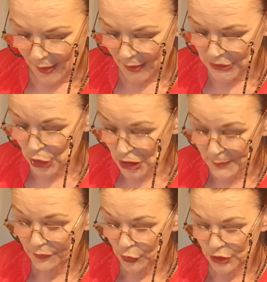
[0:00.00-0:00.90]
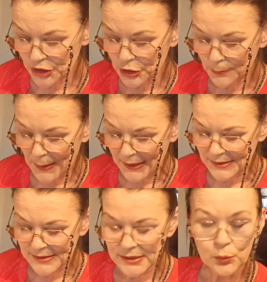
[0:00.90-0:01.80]
It's cost me
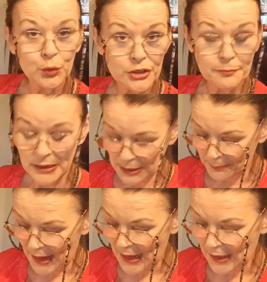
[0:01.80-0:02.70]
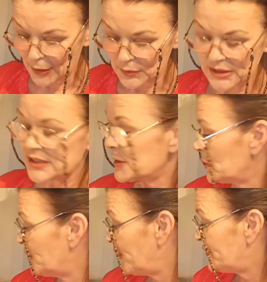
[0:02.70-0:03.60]
42p. Would have been £1. So
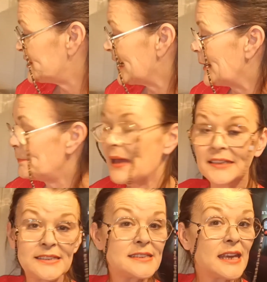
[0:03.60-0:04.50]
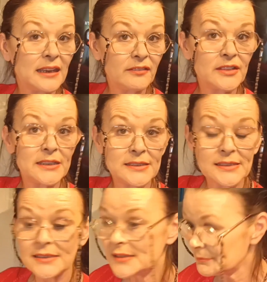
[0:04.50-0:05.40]
it's 58p
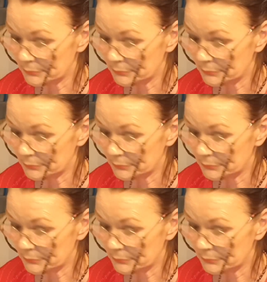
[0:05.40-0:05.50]
savings.